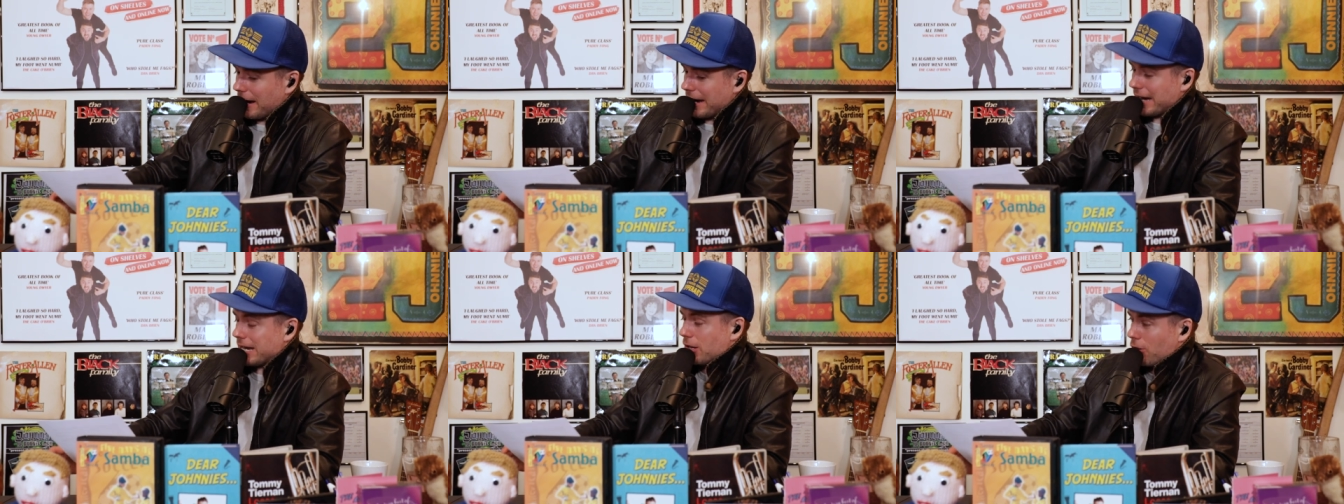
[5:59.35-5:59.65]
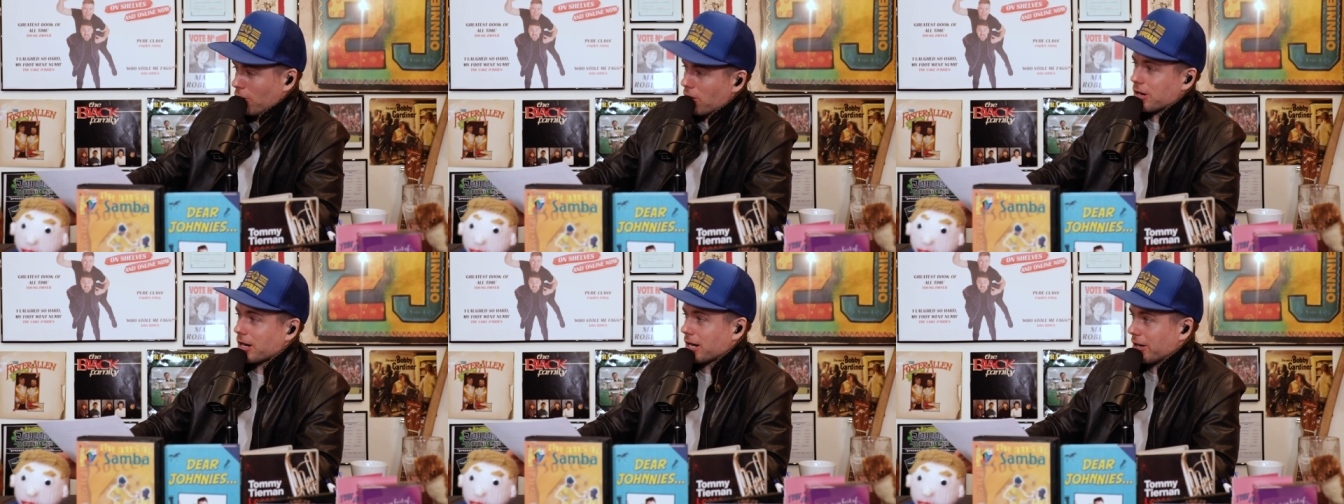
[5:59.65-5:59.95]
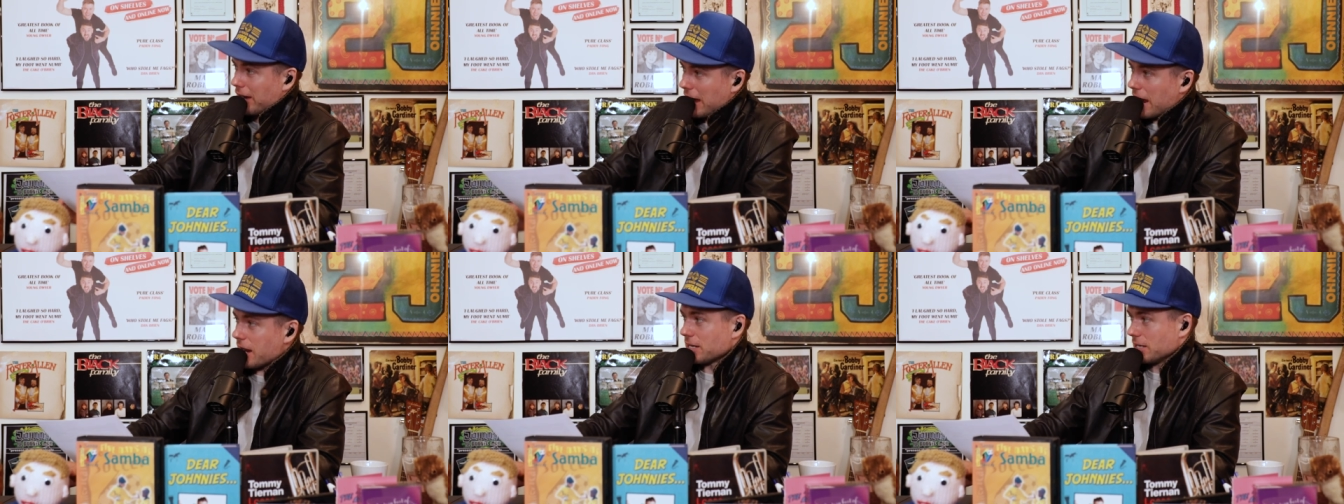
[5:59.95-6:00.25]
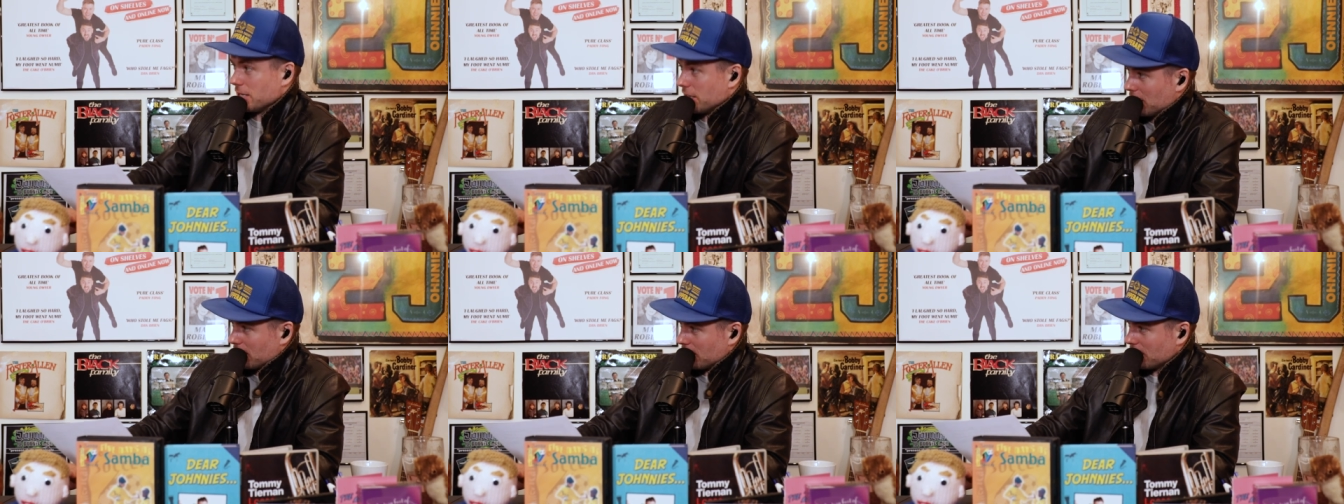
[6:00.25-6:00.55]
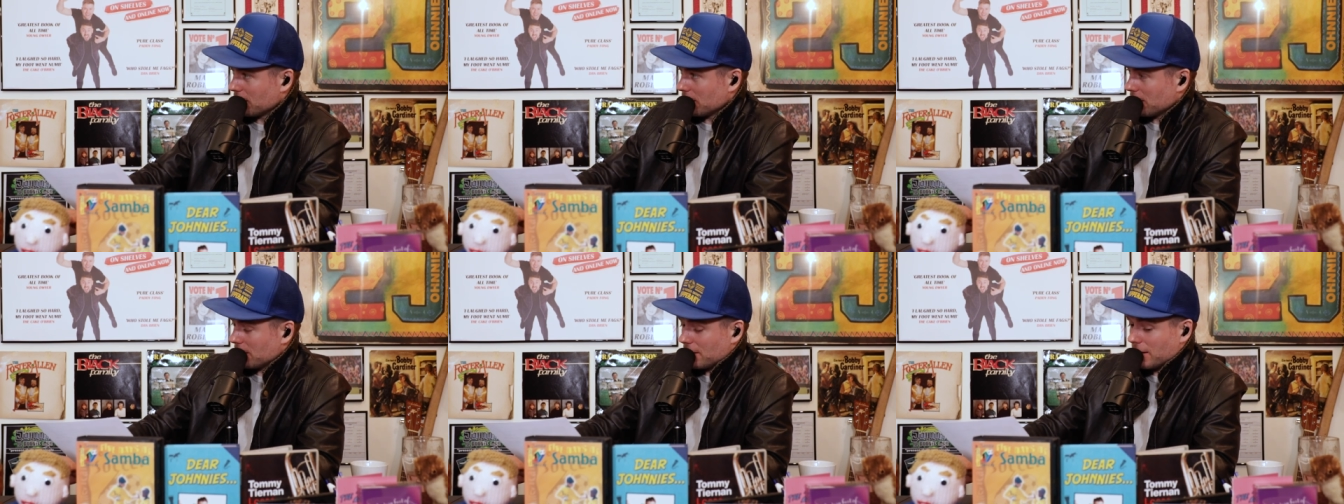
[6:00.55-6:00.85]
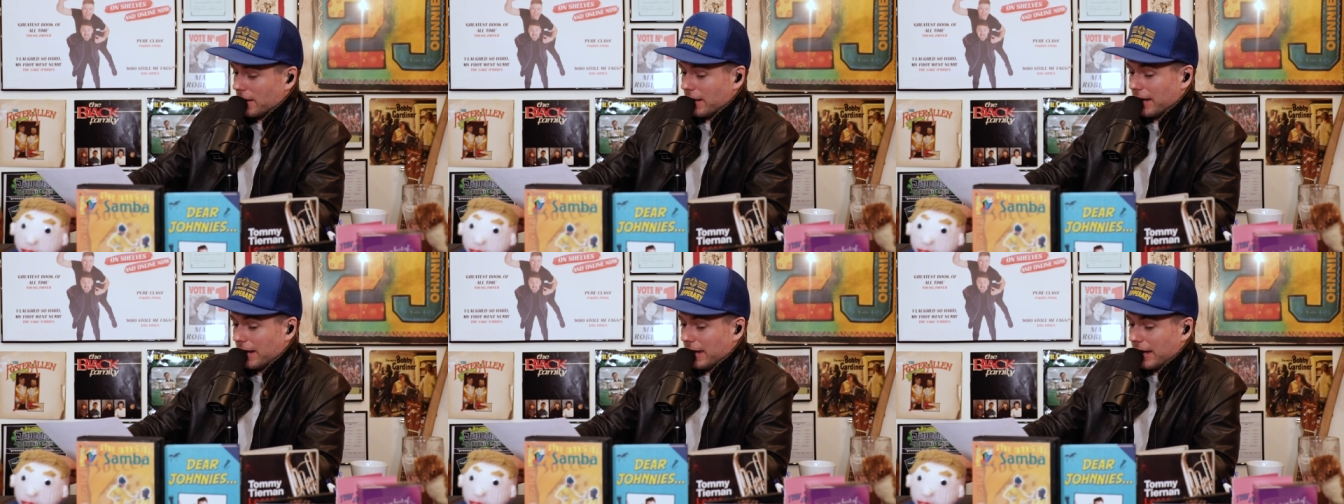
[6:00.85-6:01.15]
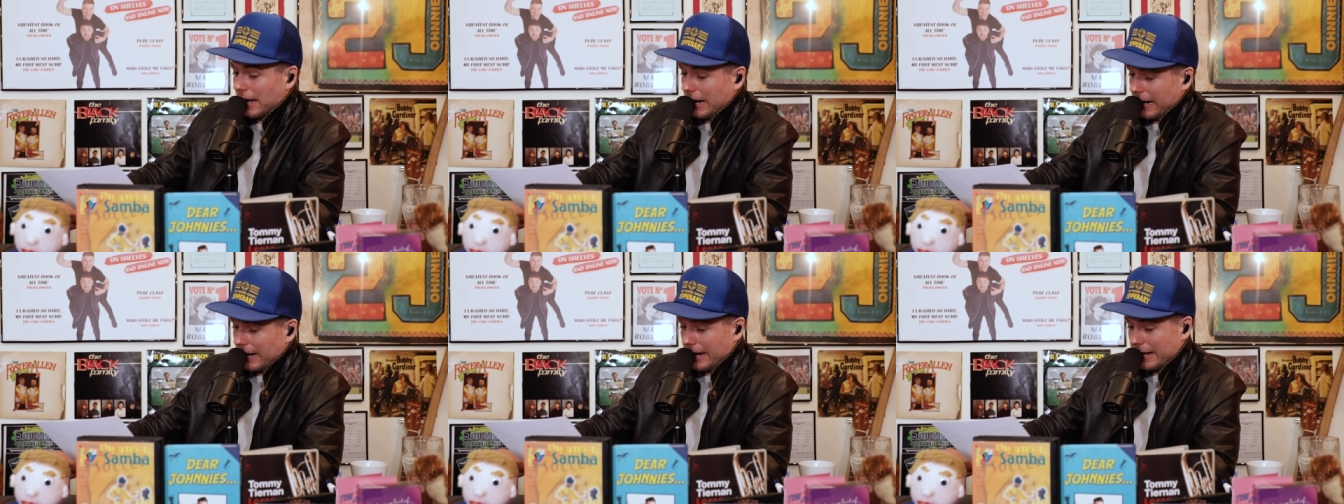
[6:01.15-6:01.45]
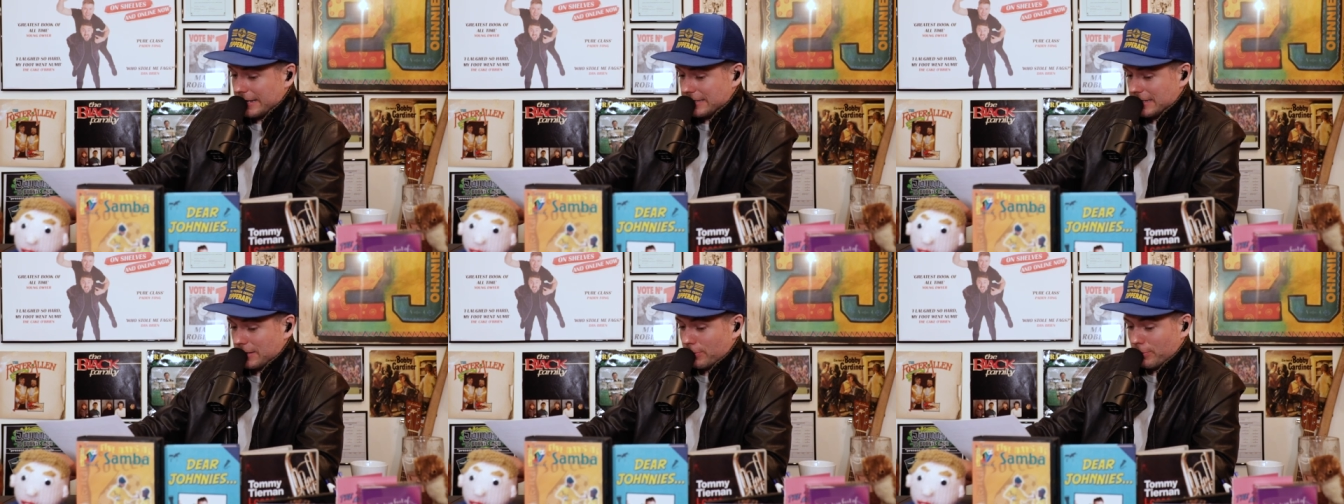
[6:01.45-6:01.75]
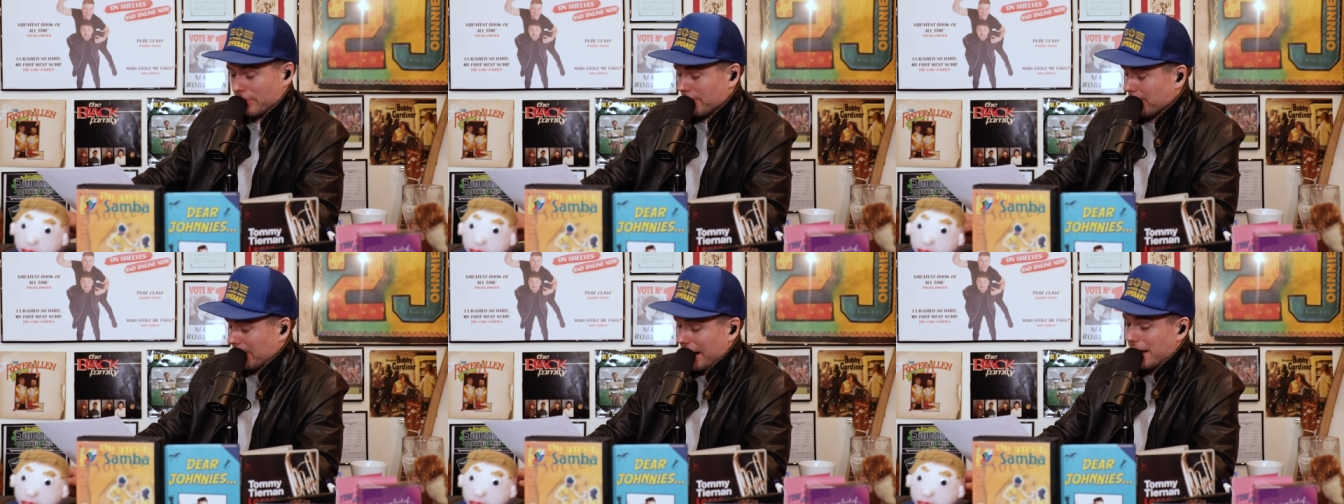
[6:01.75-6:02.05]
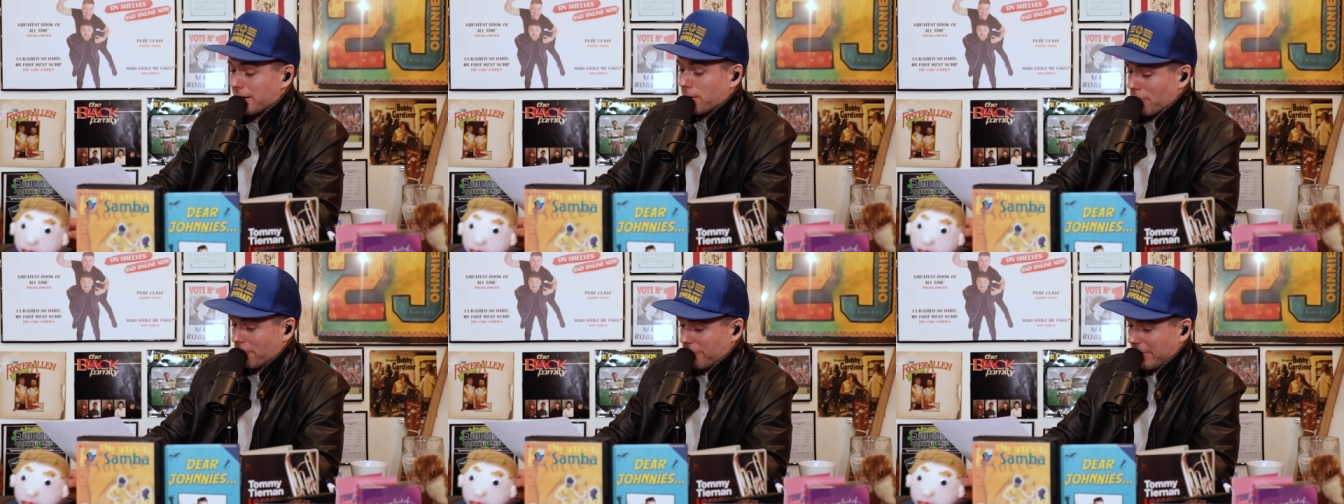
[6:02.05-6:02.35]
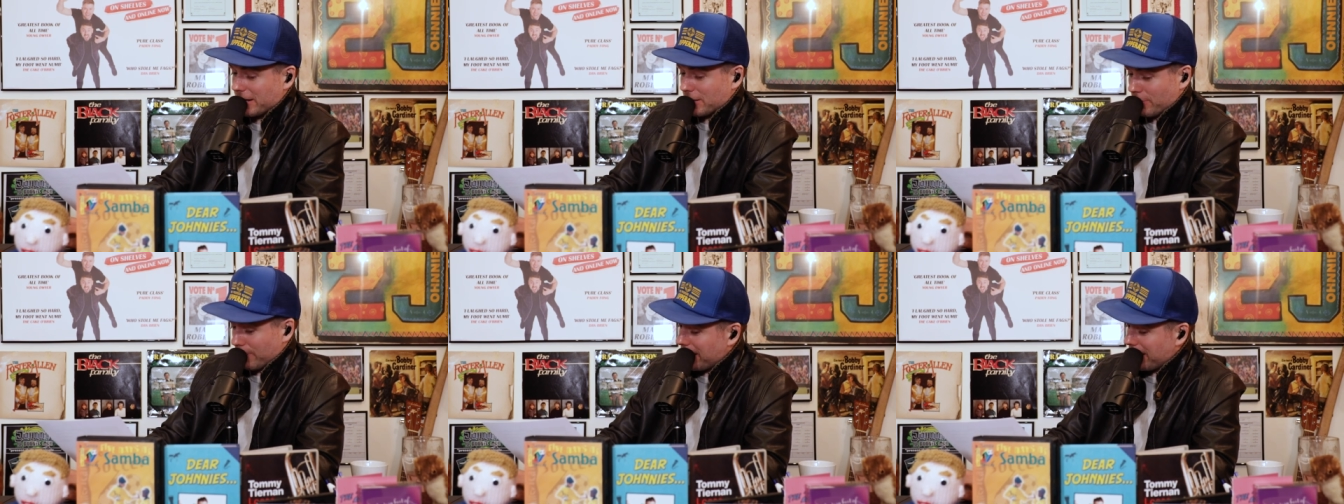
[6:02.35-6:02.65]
I know karate. And I said, Well, well I know Frank